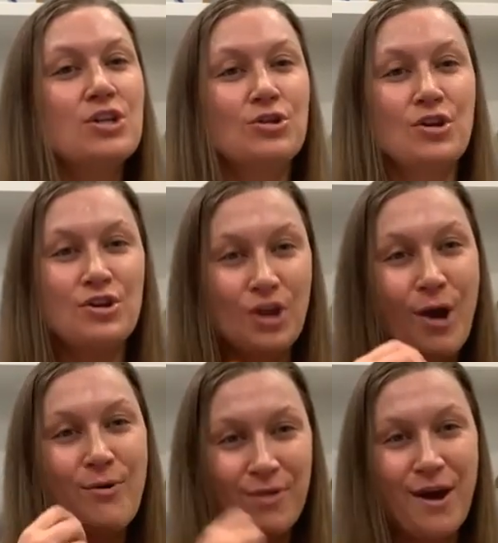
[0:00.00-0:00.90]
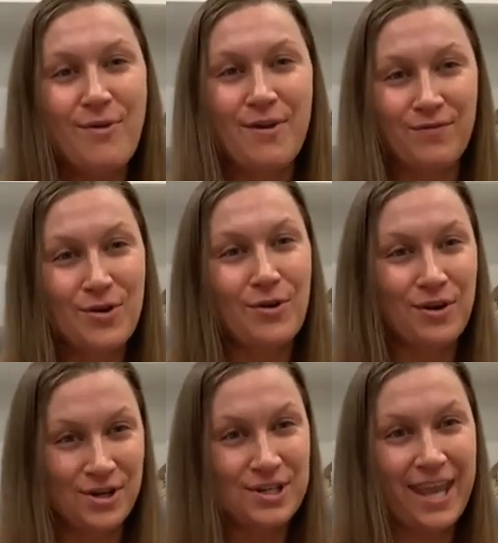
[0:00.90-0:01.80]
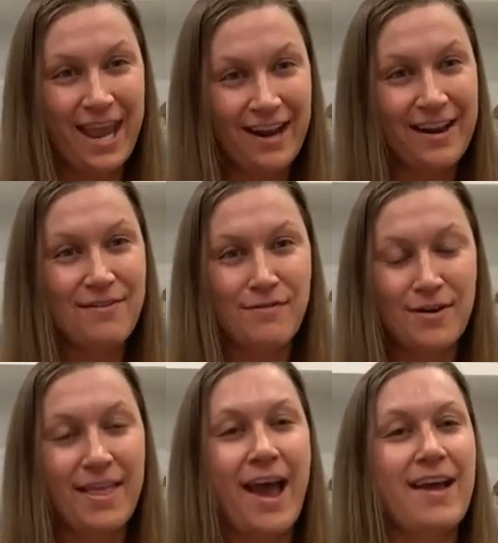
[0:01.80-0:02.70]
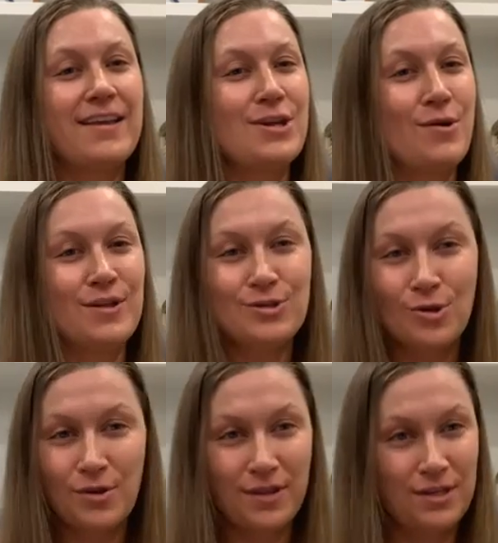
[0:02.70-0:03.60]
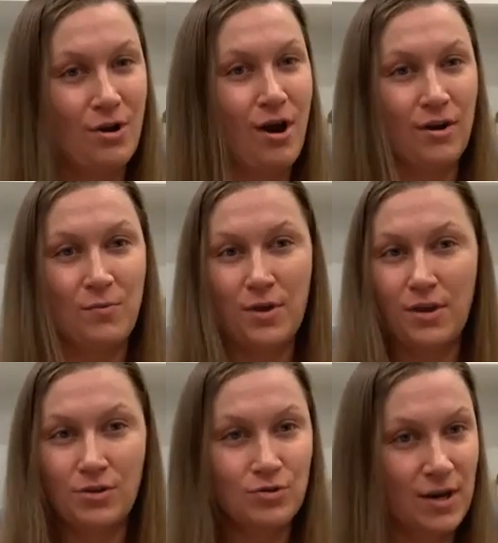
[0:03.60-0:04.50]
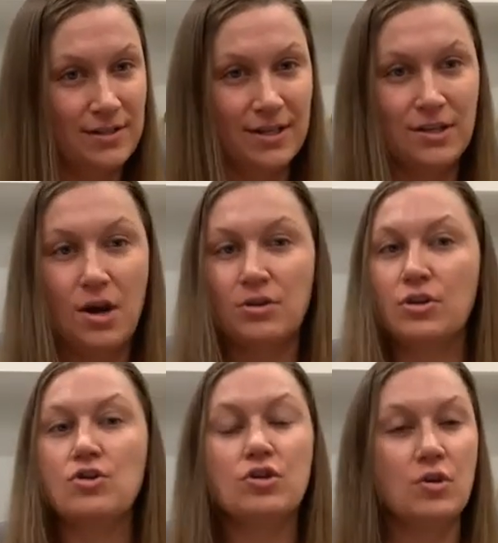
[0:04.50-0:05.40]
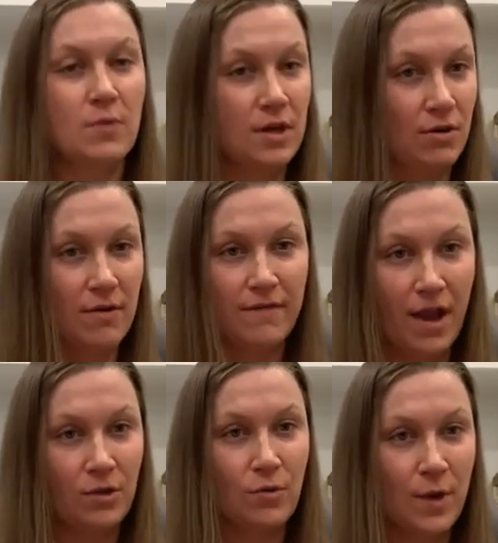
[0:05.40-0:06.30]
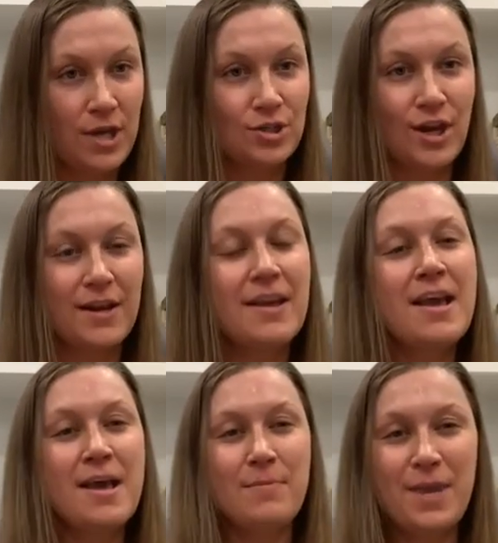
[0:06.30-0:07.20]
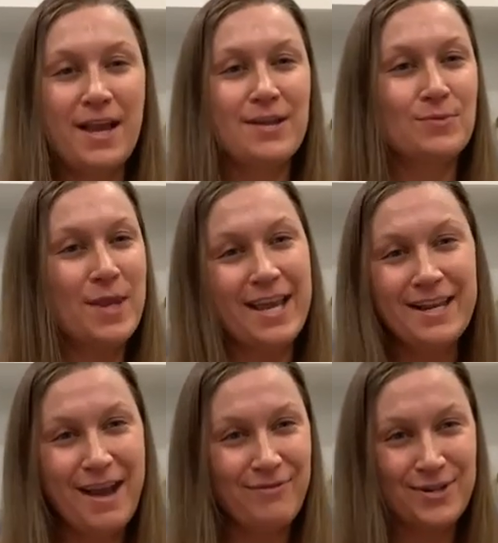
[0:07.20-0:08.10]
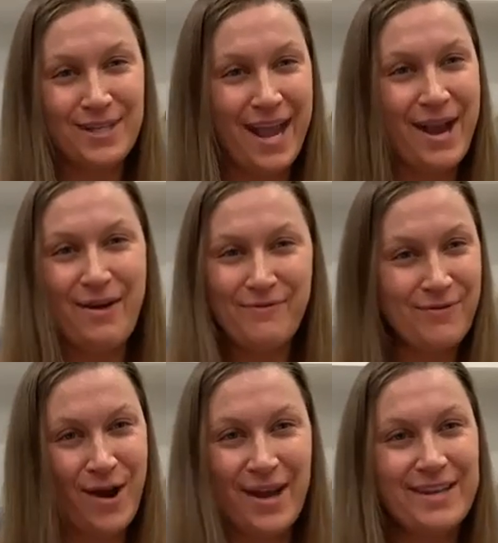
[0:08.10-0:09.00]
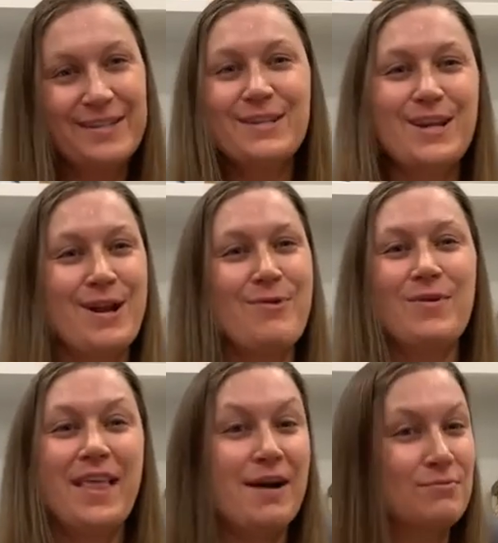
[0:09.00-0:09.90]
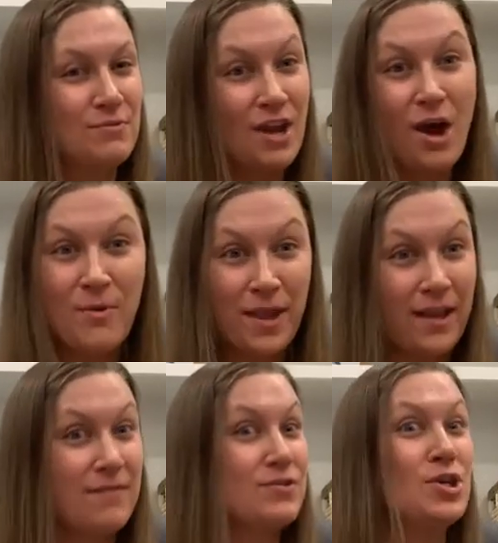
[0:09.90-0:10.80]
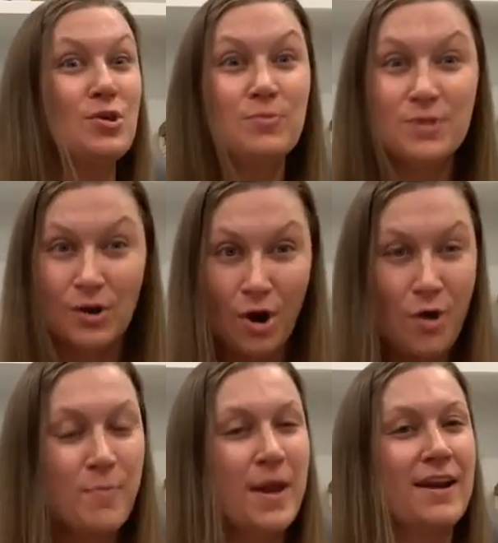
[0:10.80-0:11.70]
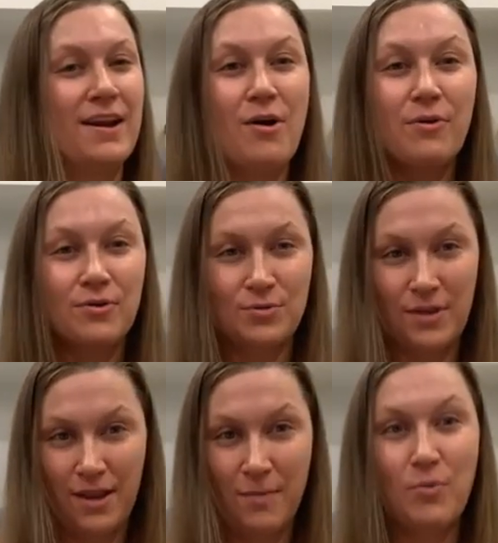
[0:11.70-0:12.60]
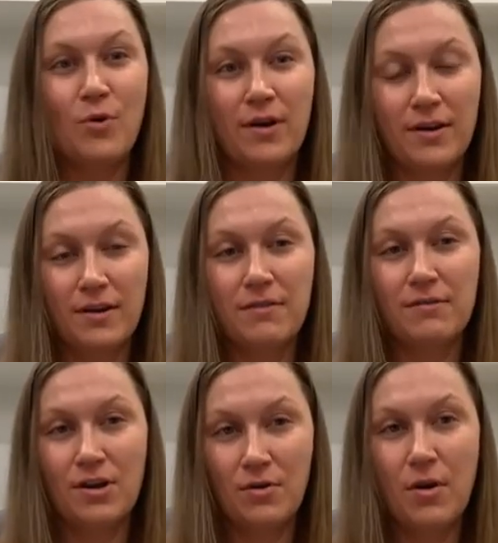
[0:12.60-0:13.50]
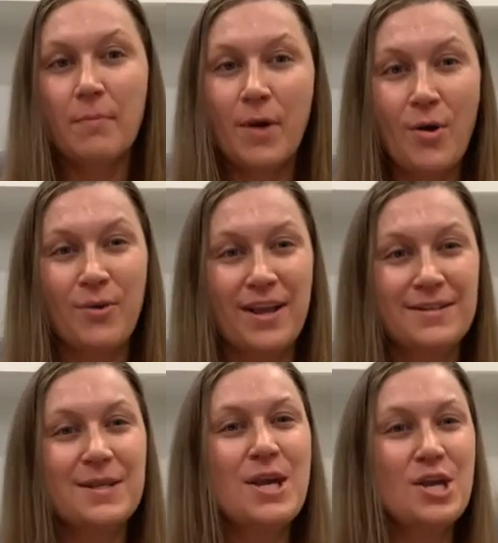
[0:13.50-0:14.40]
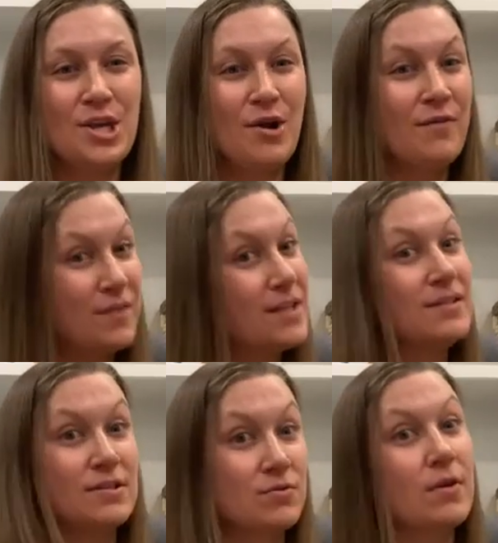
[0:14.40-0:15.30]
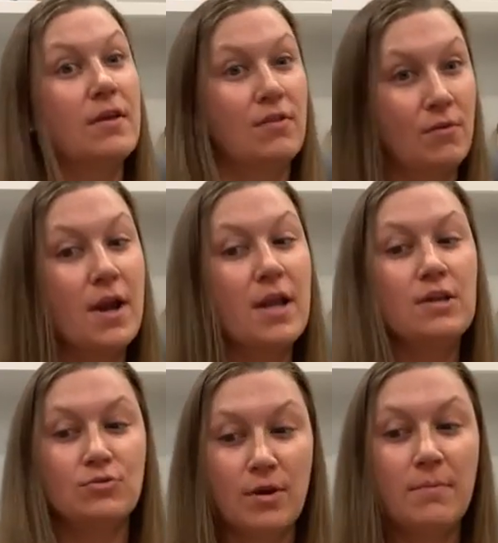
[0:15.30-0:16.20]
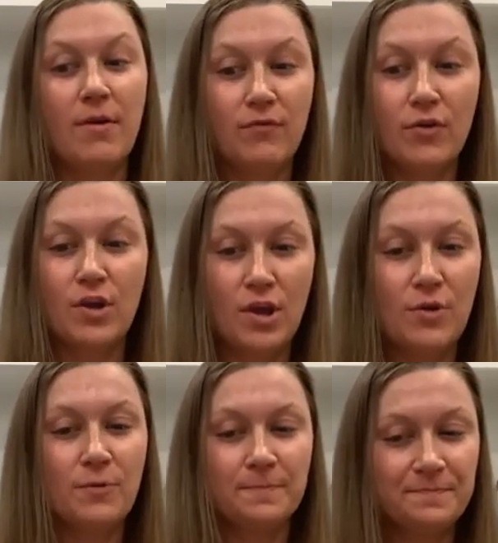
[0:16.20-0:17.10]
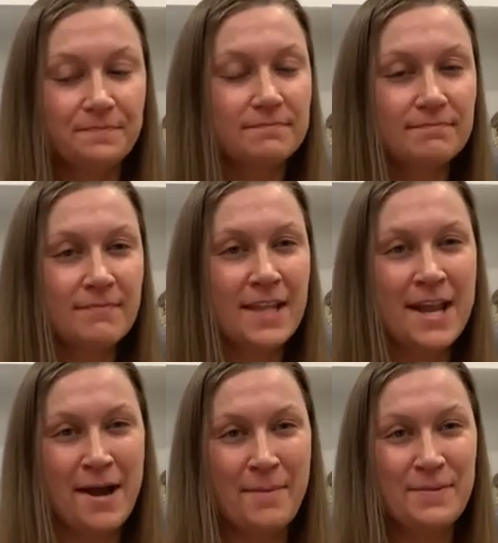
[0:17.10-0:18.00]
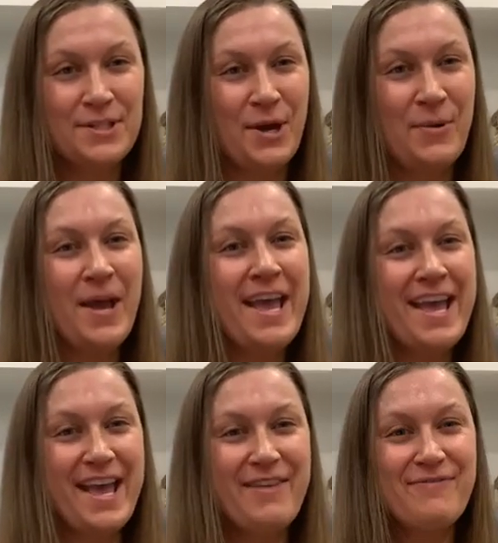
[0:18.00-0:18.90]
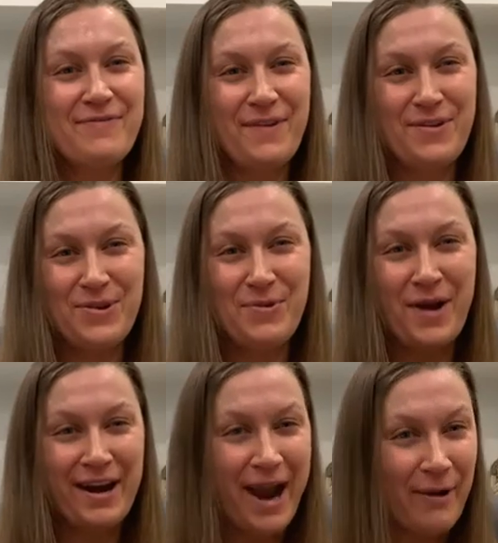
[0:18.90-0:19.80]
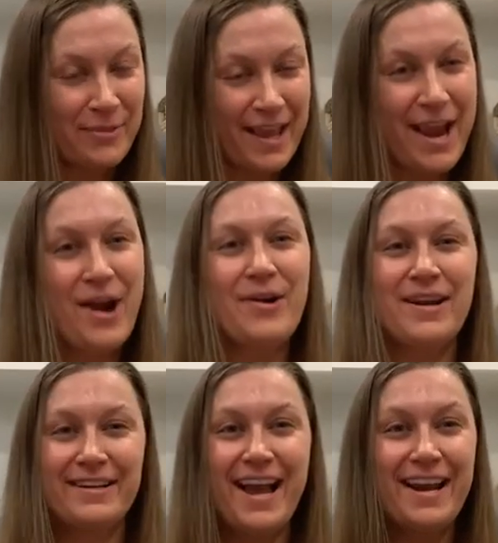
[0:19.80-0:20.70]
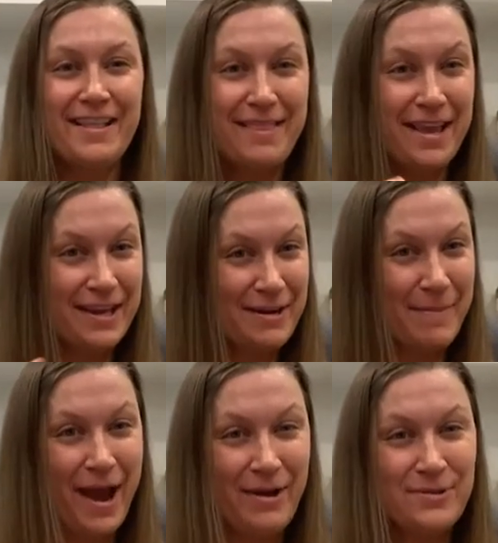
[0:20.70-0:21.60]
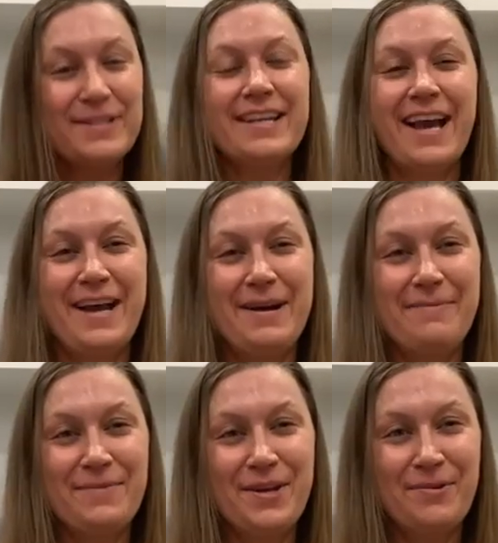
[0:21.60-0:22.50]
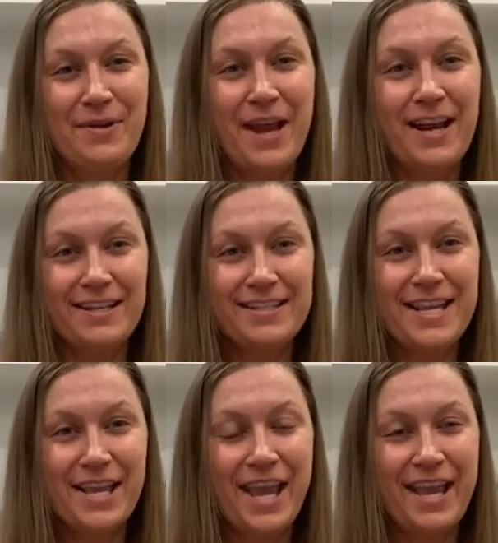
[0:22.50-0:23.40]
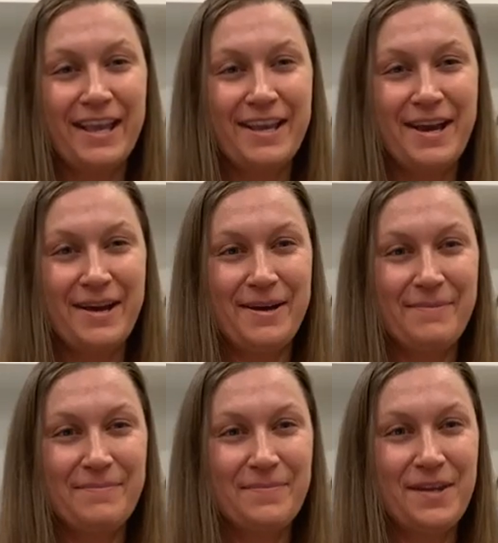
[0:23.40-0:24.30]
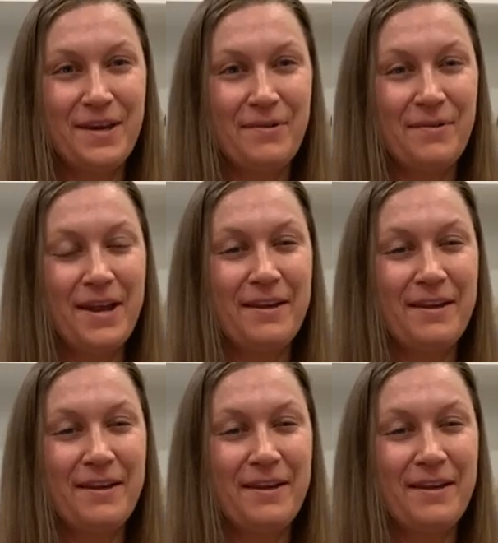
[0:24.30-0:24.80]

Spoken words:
To know, though, if you're a good candidate for that, you know, it's certainly talking with your trusted doctor, doing your evaluation, because we can never say up front, you know, without knowing if tubes are open and all those really important, you know, components, you know, if this is really the right treatment for you. So if you are out there and kind of thinking about, you know, kind of seeking, you know,